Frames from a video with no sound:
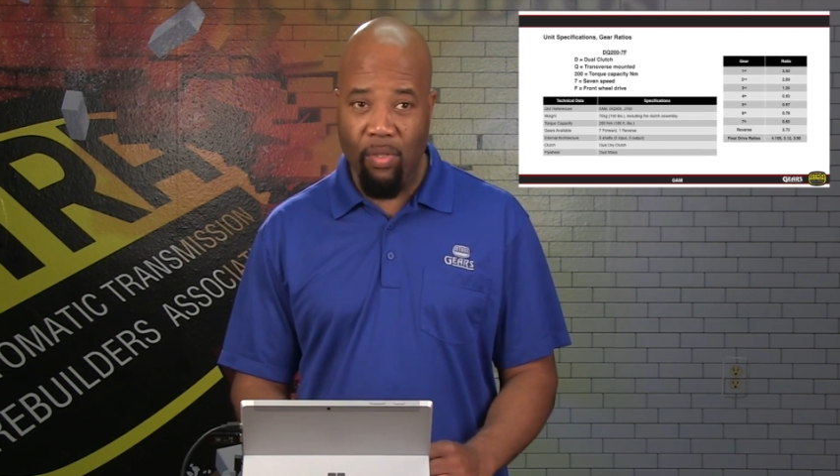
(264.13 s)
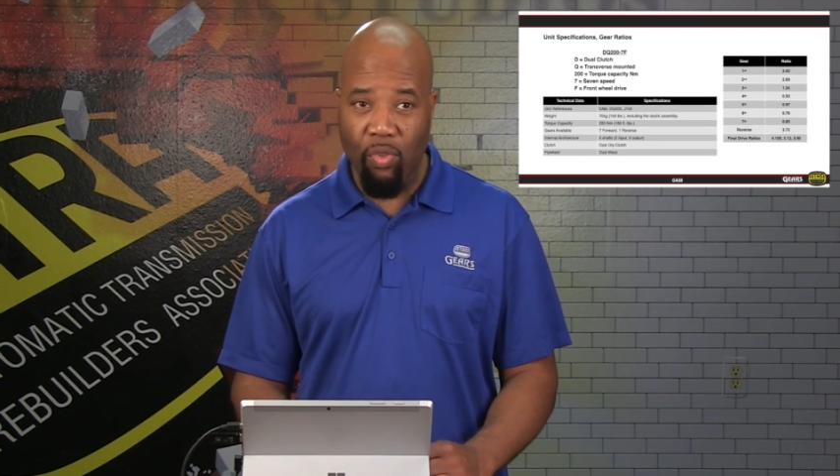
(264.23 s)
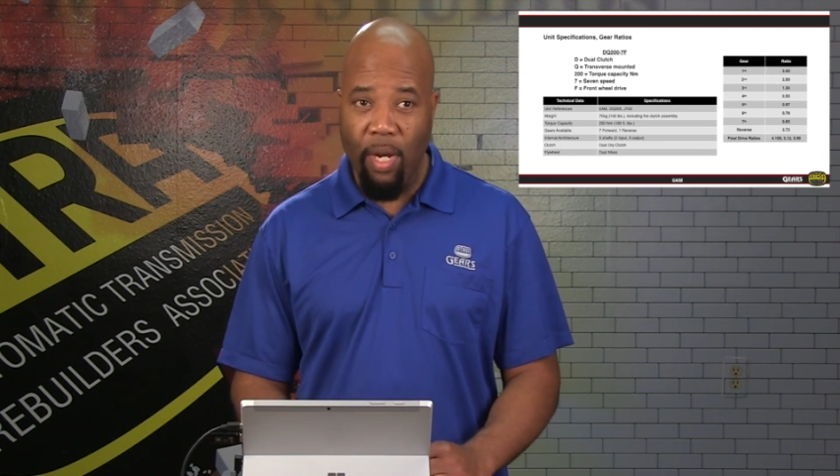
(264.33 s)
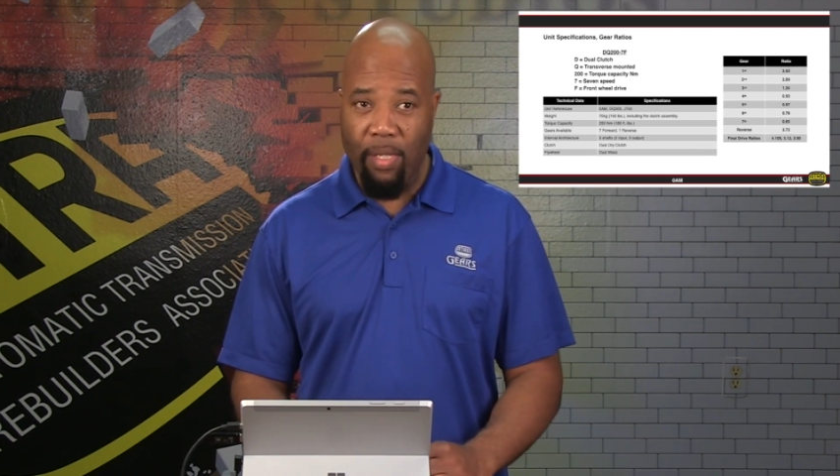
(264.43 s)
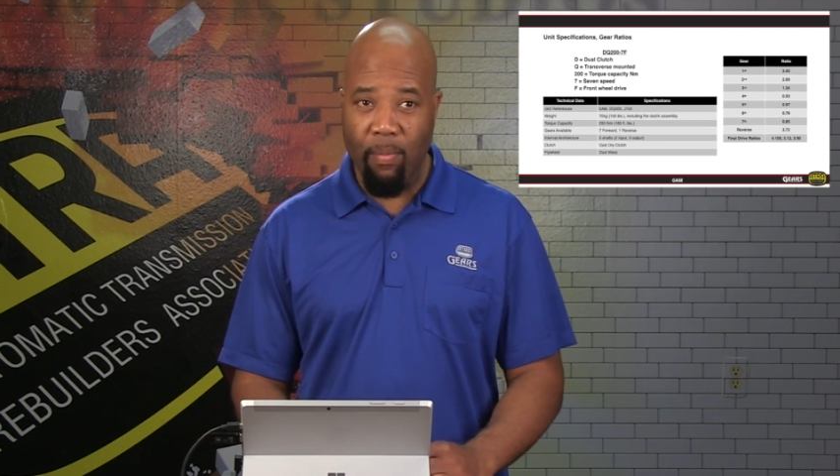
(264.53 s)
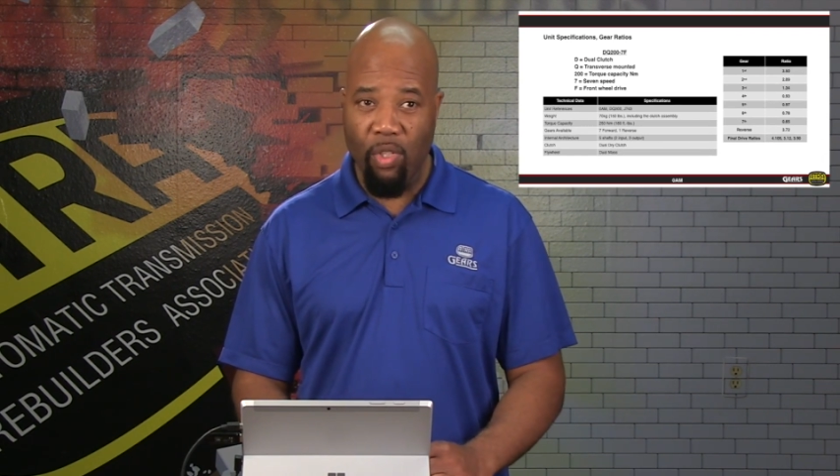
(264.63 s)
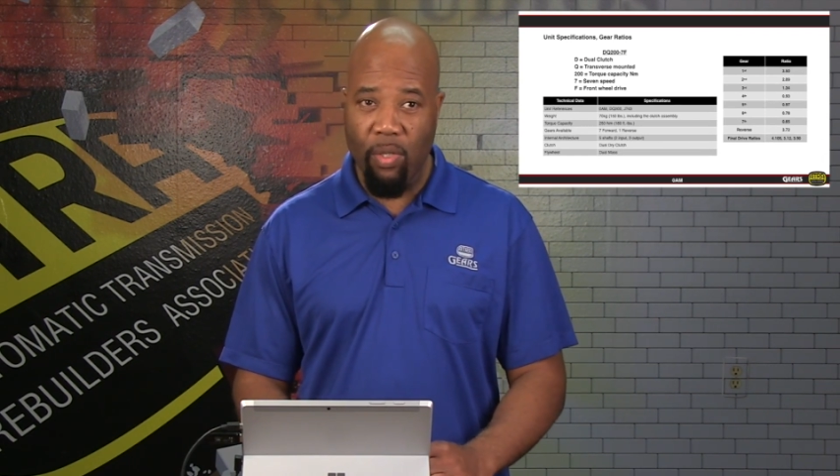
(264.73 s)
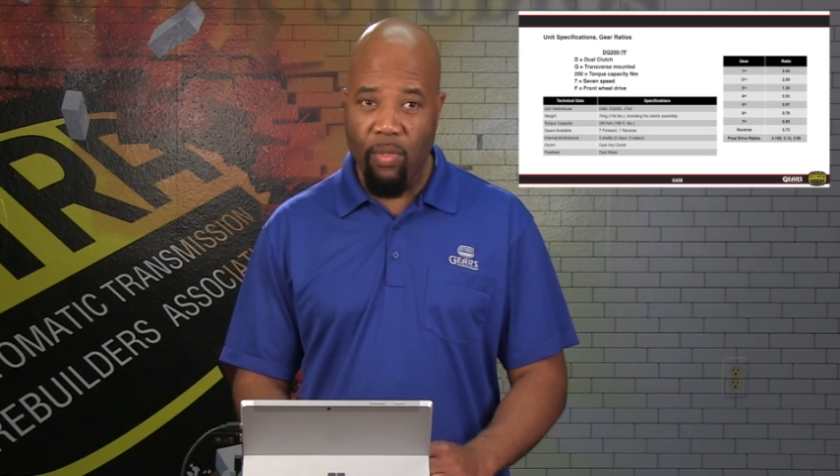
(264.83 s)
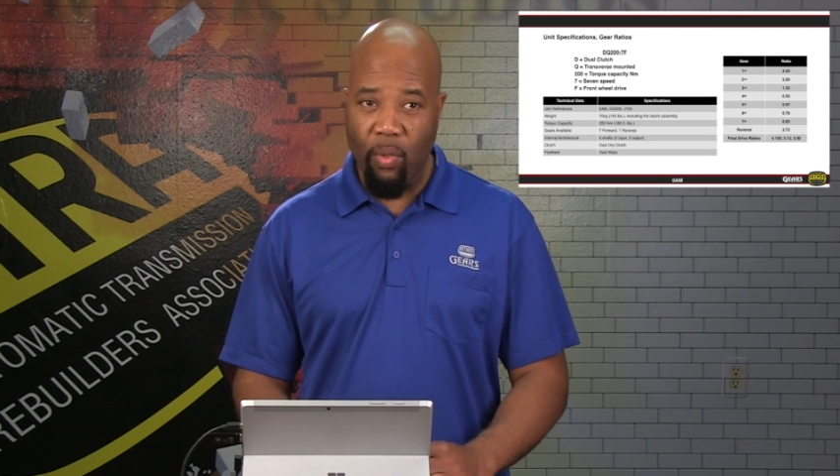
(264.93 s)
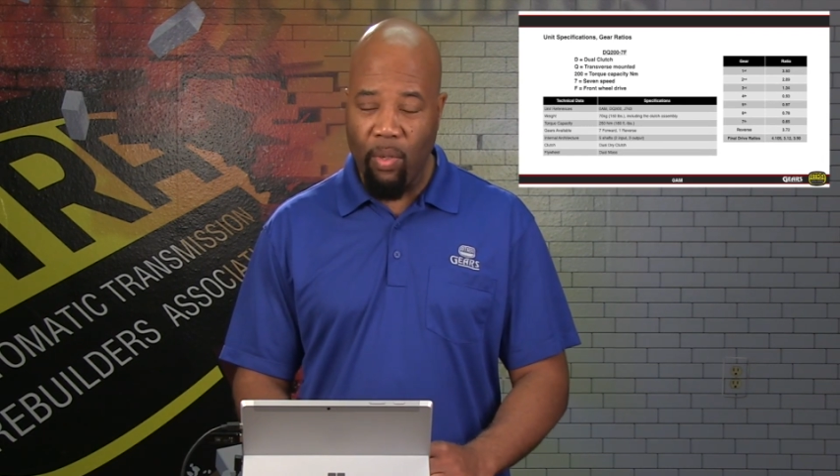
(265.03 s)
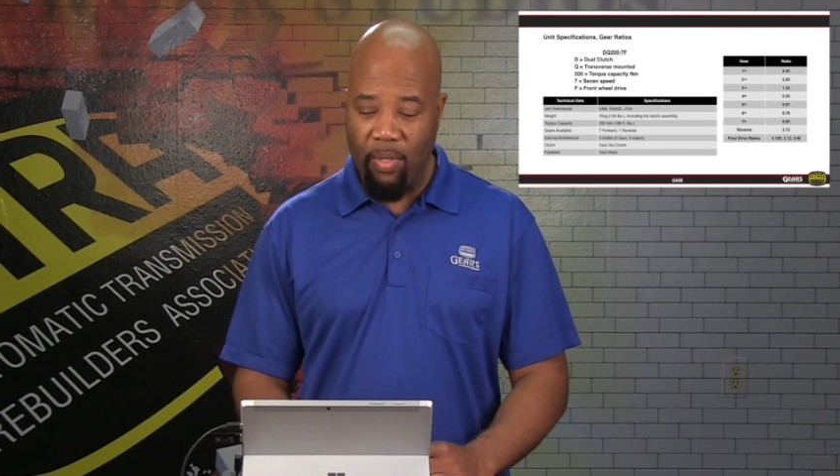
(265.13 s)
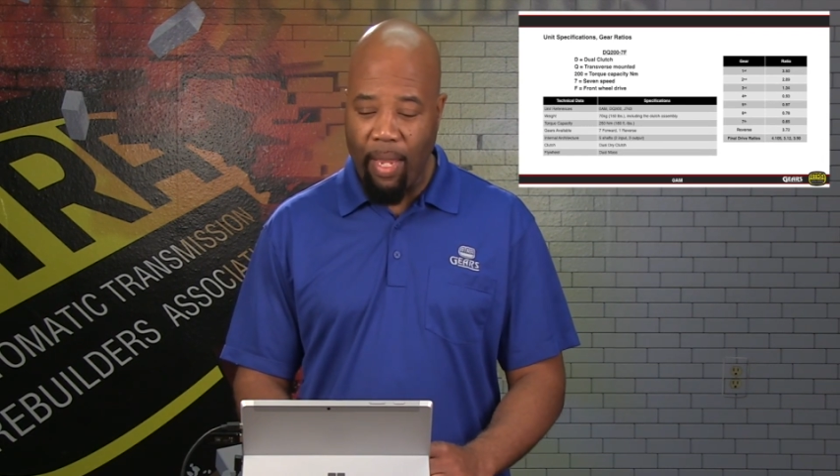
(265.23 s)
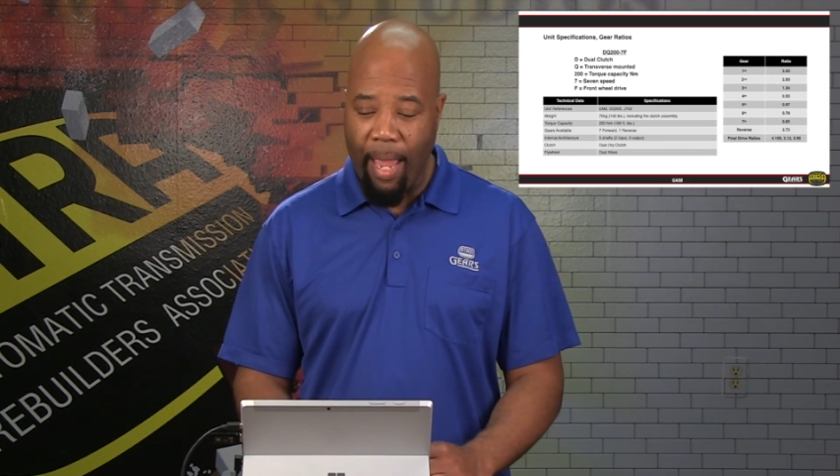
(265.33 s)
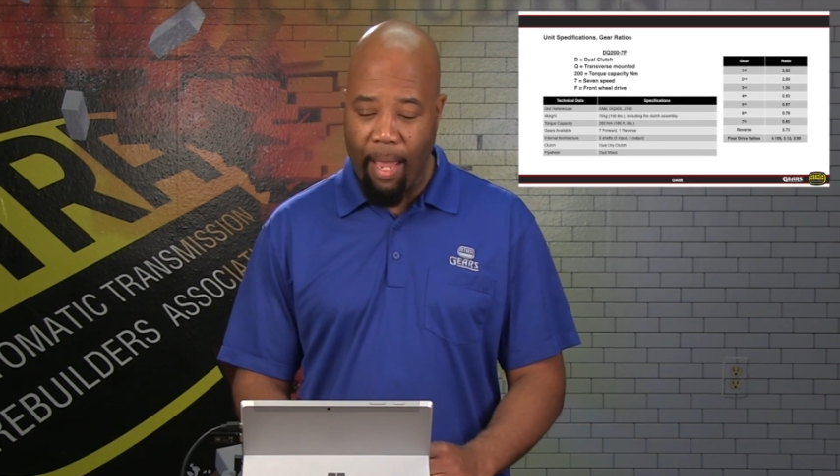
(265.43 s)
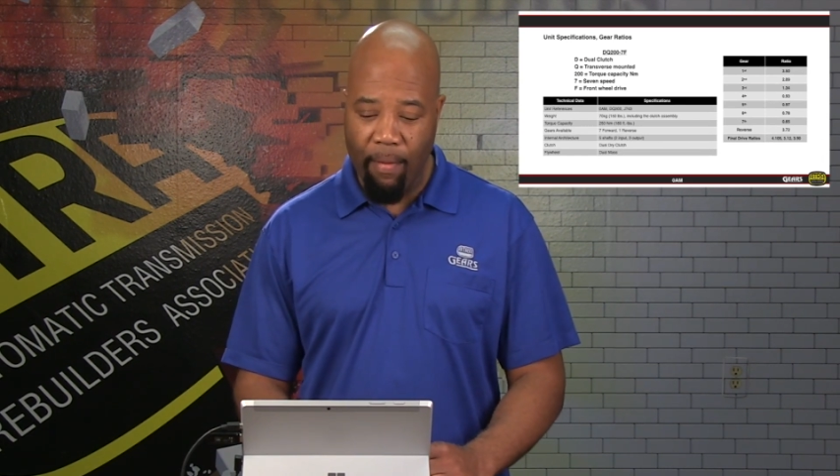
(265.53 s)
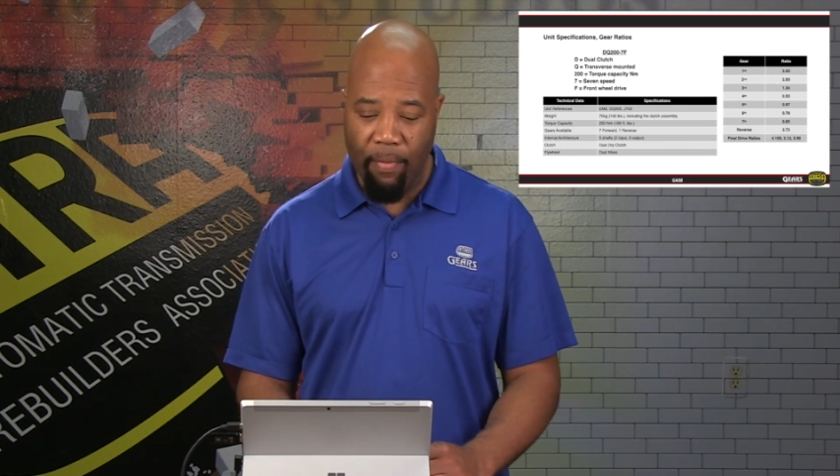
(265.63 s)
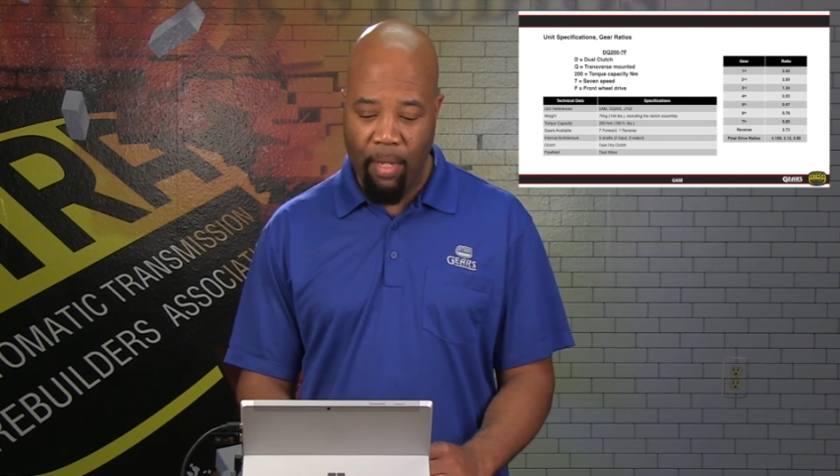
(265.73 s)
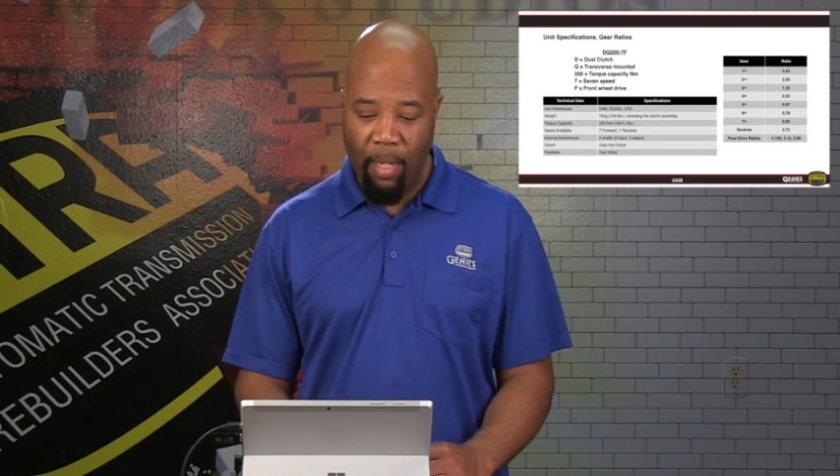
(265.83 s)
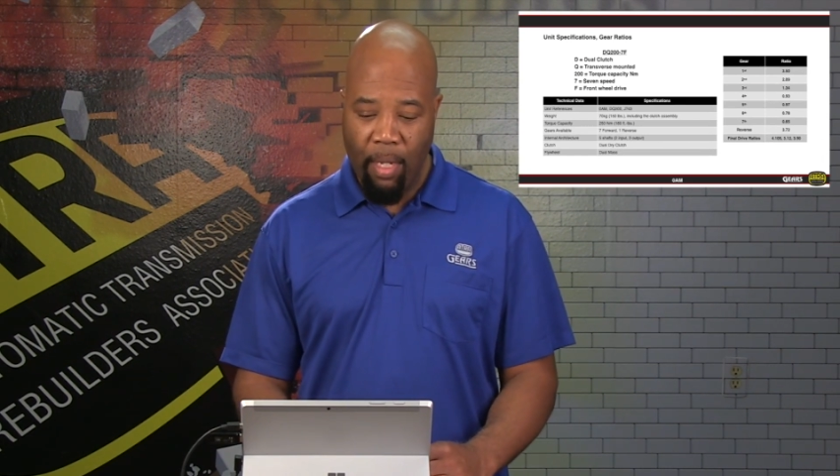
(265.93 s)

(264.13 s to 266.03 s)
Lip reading: transmission is going to have.